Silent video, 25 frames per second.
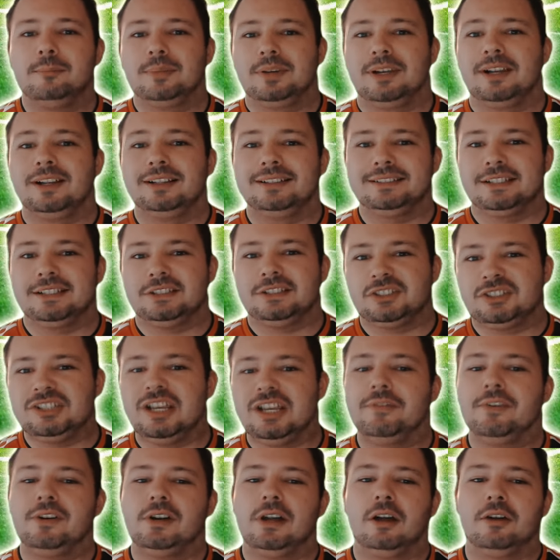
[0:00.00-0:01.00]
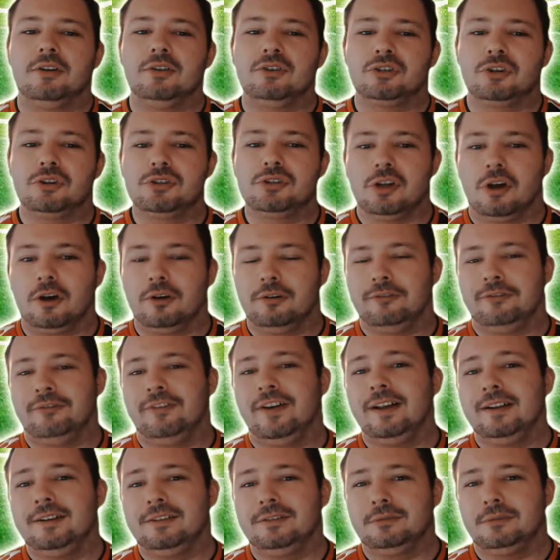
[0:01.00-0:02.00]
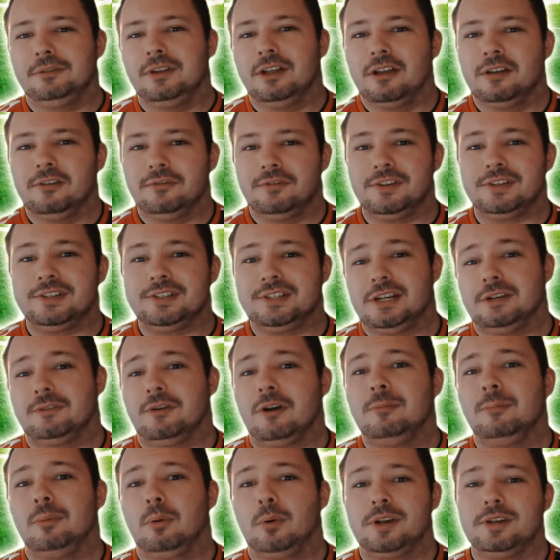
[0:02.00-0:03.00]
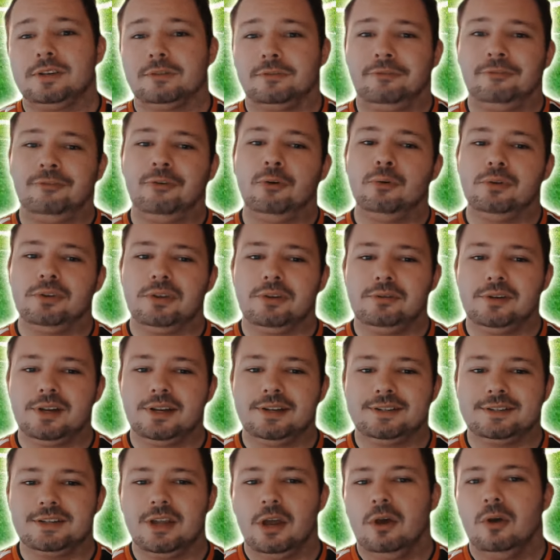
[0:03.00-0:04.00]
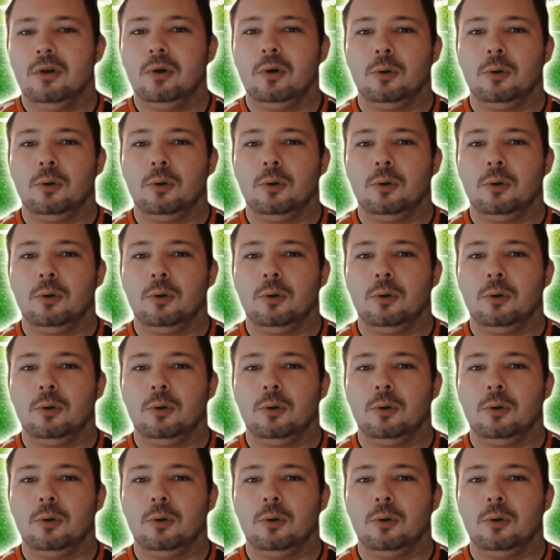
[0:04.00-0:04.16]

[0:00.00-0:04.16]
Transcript: plus 700 on FanDuel for 0.4 units.